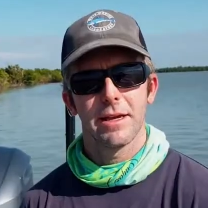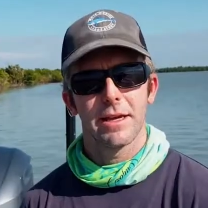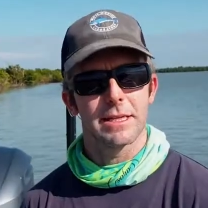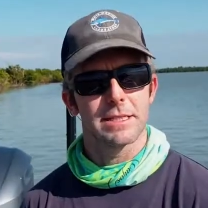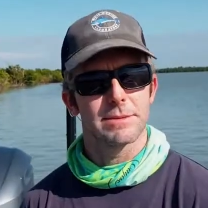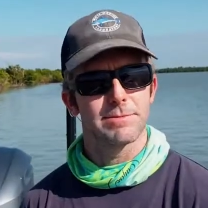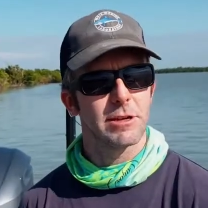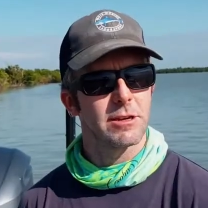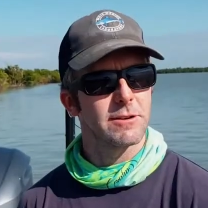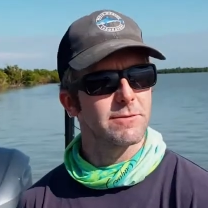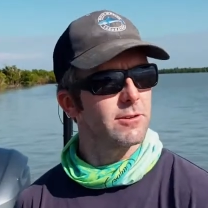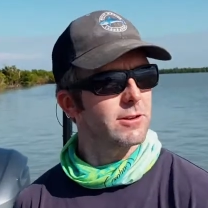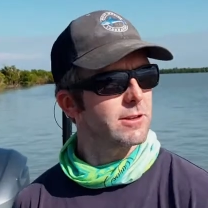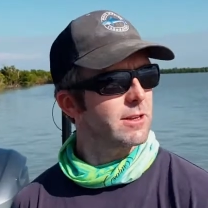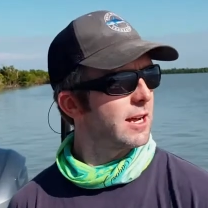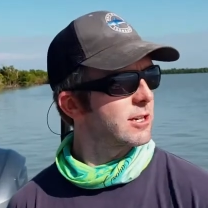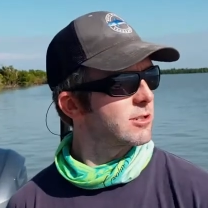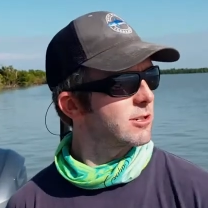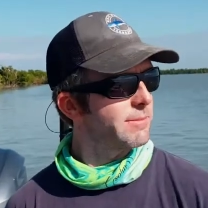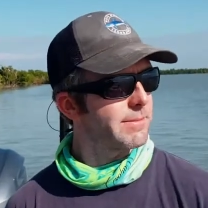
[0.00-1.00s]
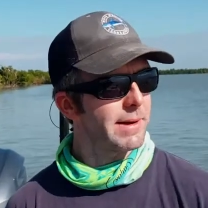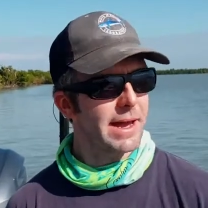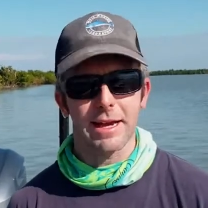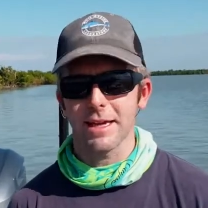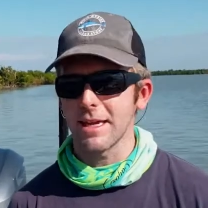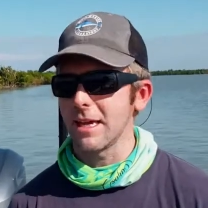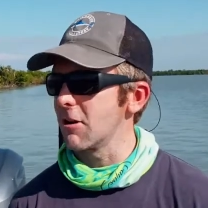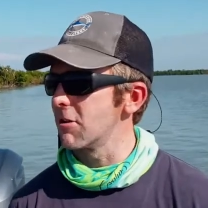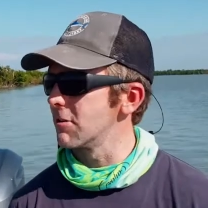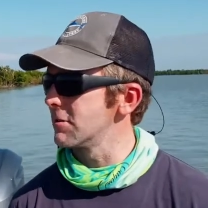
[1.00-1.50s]
It's beautiful country
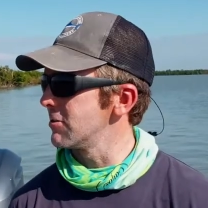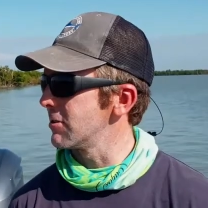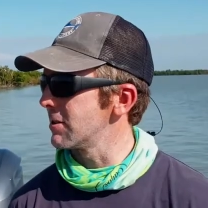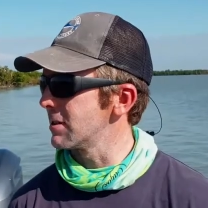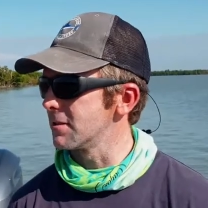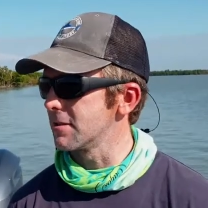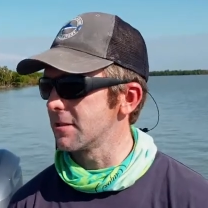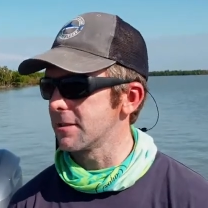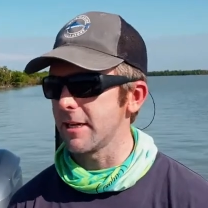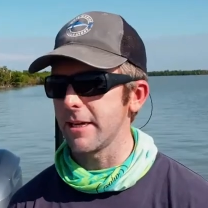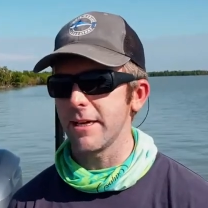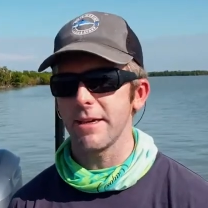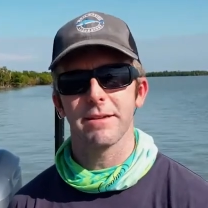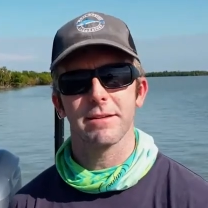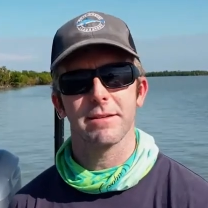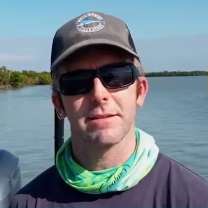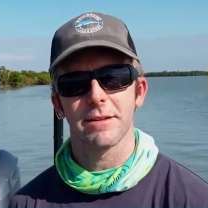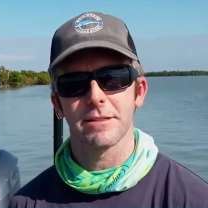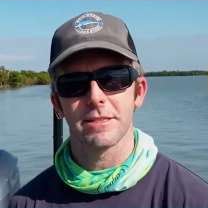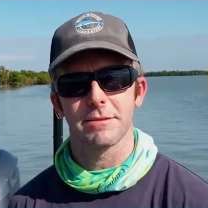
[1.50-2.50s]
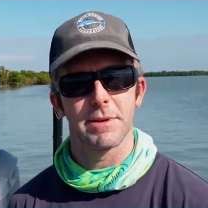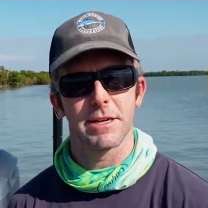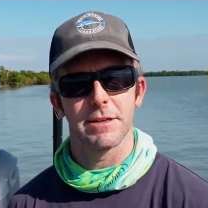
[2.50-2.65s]
back here, as you can see. It's